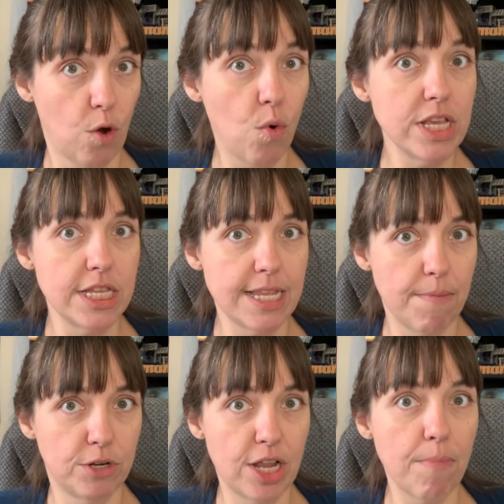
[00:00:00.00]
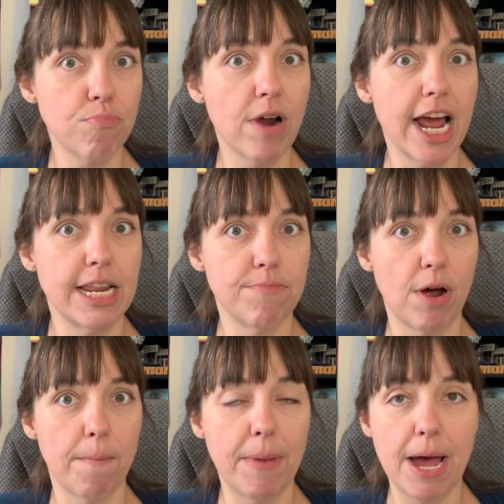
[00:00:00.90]
Wasn't that, that bride he
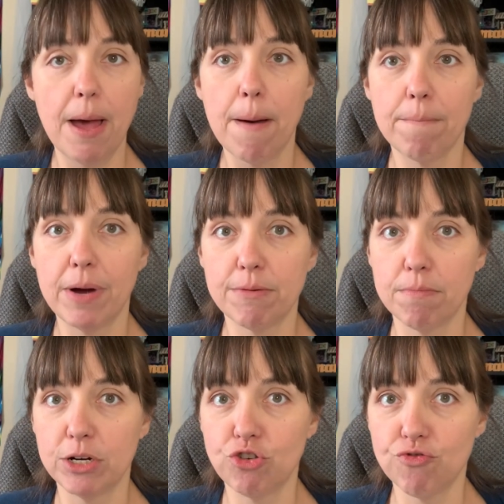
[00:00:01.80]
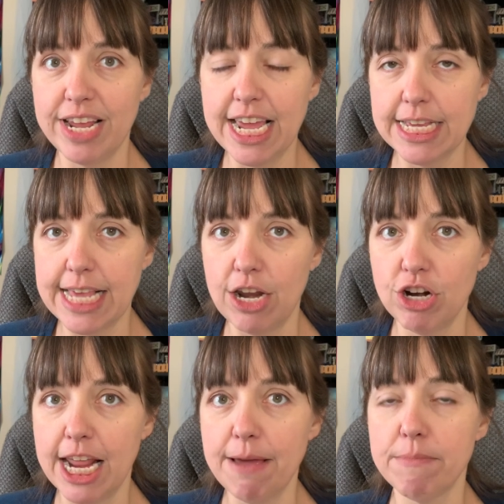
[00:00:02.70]
brought, Ma, Ma, Madri, is that her
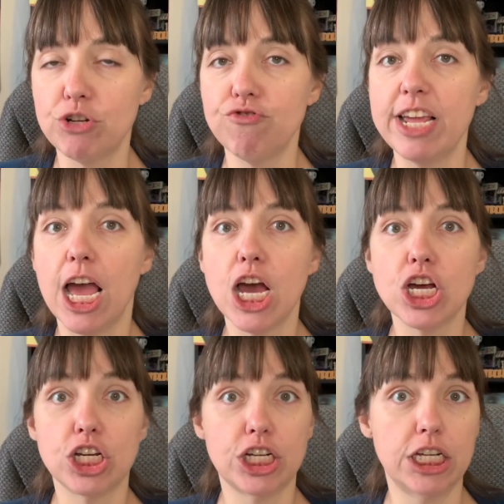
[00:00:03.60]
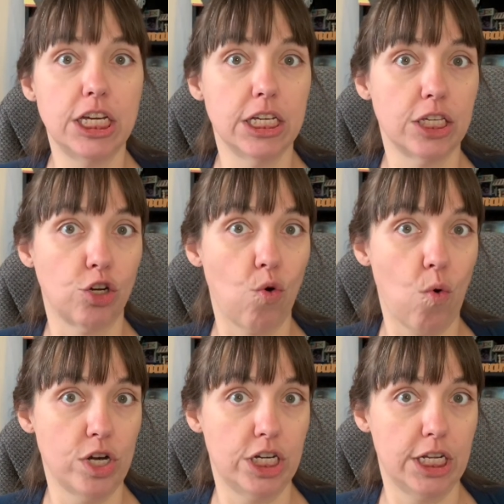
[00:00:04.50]
name? Madri, she is a
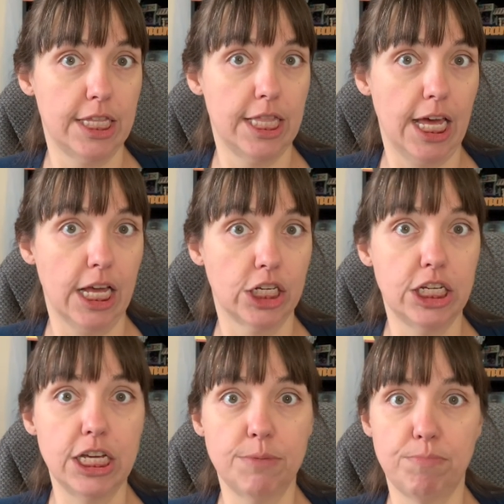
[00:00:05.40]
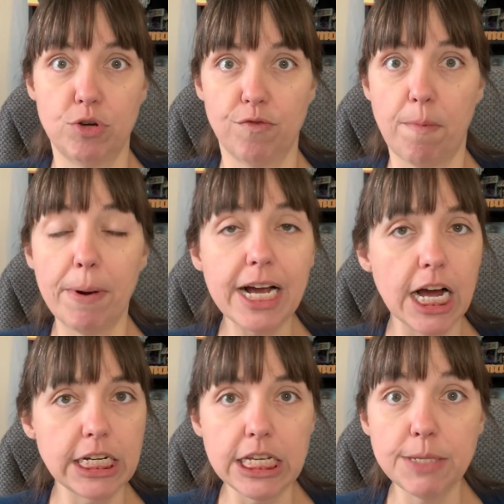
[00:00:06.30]
gorgeous thing. She is beautiful. But
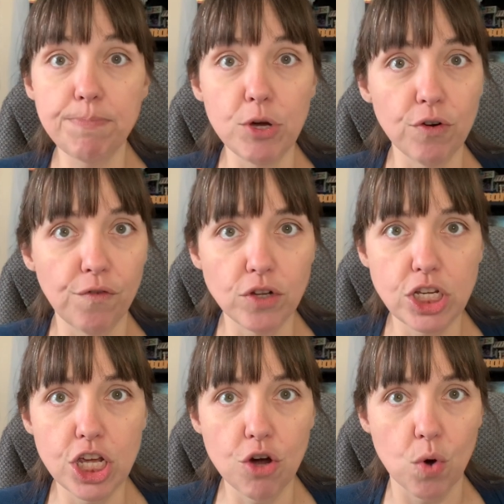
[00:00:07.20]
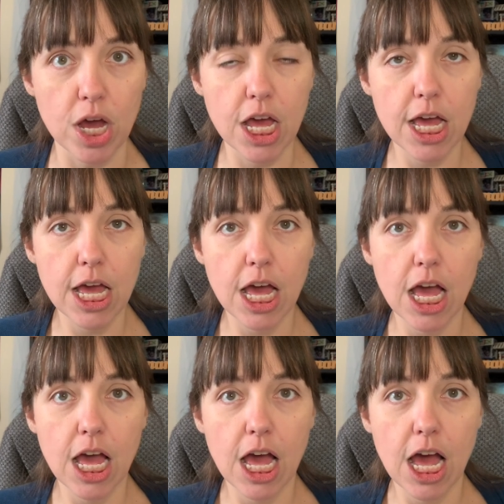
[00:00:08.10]
Kunti's beautiful too.
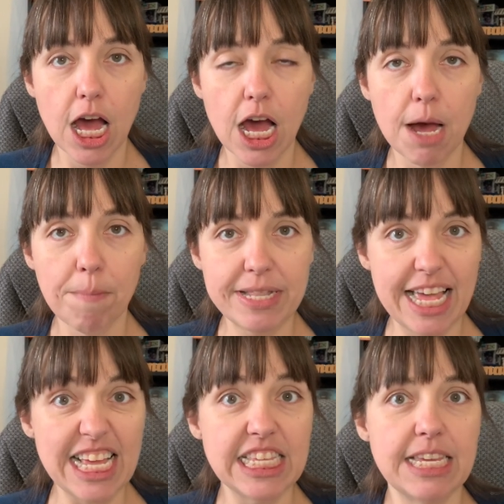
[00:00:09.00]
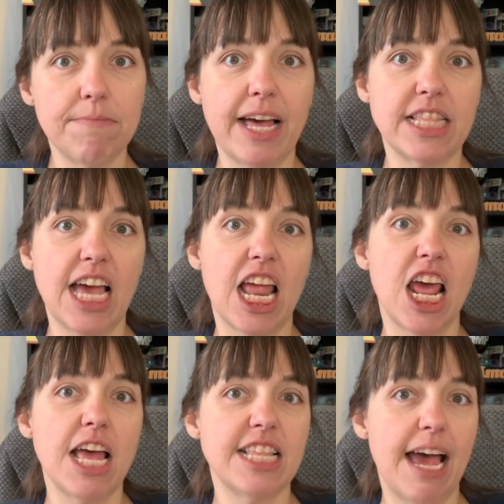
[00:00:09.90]
But they seem like that,
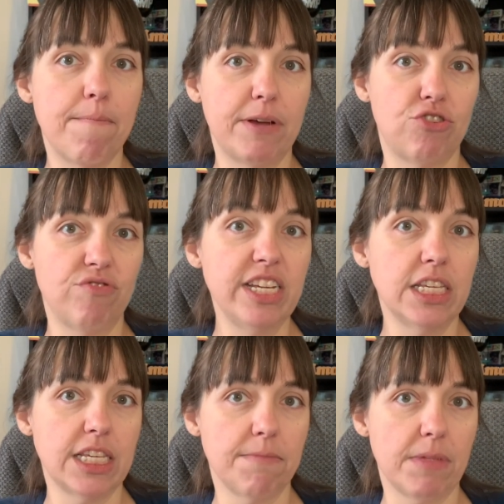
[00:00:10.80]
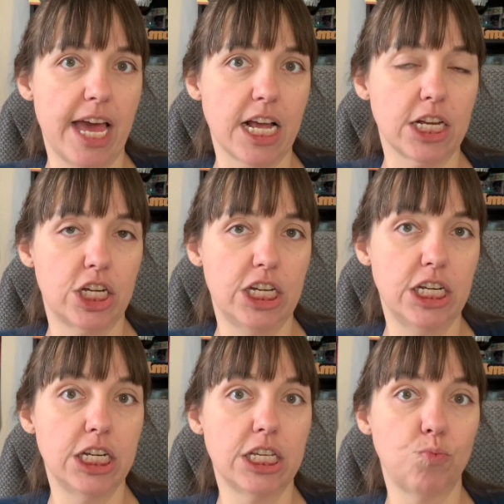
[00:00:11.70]
that Madri seemed like she
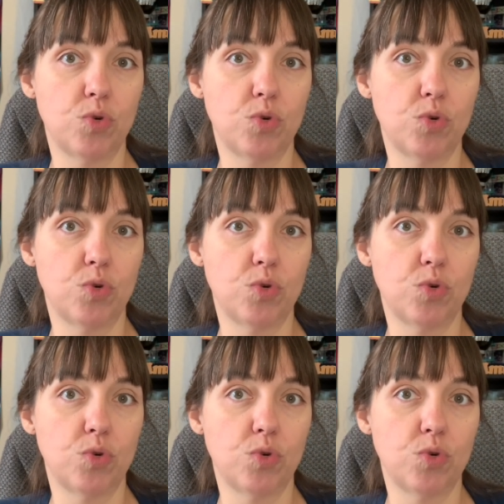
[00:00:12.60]
just